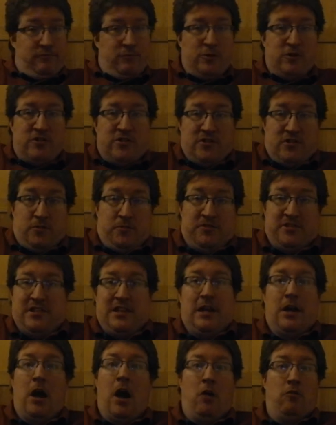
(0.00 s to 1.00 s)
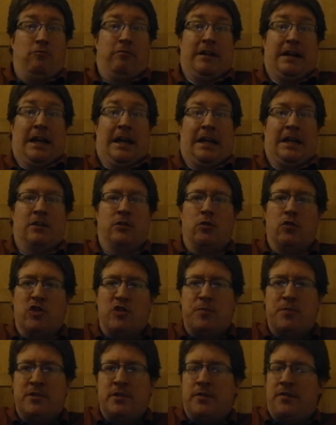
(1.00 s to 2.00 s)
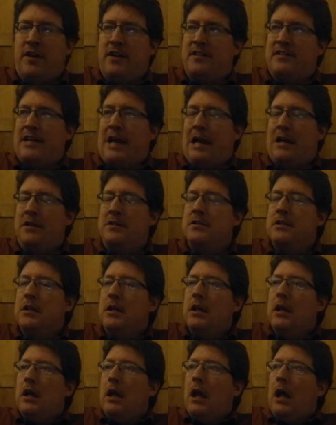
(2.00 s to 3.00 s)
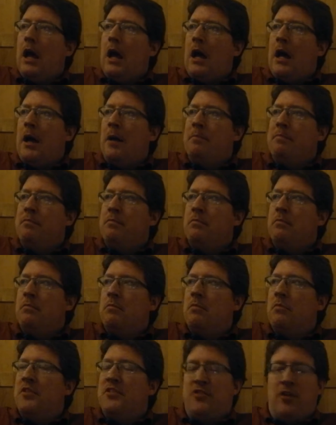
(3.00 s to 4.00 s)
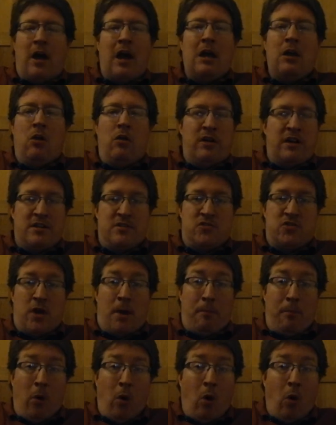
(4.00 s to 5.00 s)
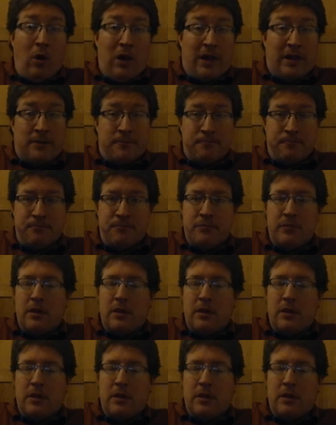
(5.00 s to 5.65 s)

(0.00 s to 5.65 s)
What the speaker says: which is obviously a ringing endorsement of her talent. The dialogue is appalling.